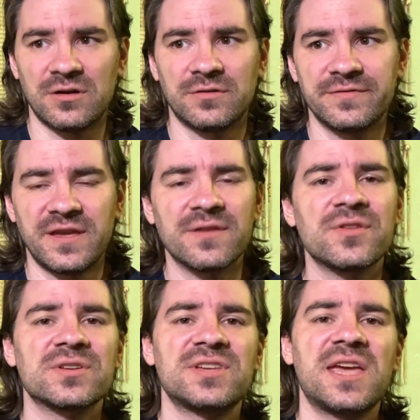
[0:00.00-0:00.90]
of the
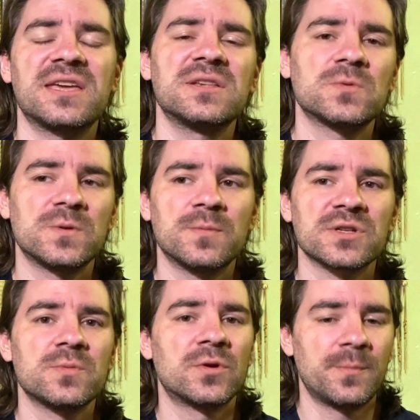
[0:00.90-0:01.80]
undertakings with
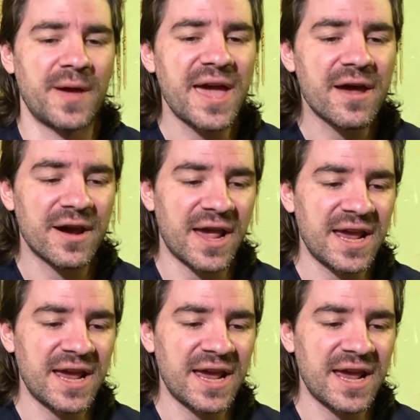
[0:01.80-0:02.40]
much more bear.